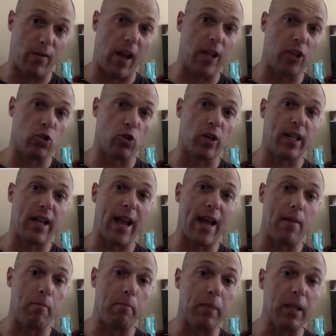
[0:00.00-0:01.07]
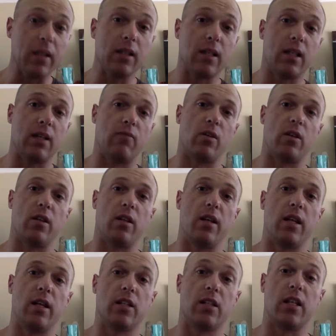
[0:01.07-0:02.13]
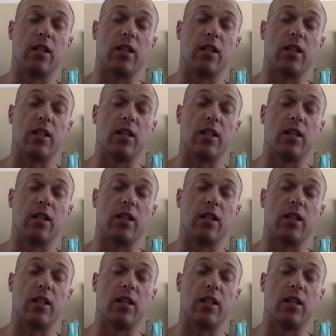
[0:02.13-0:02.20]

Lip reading: extra accountability for the next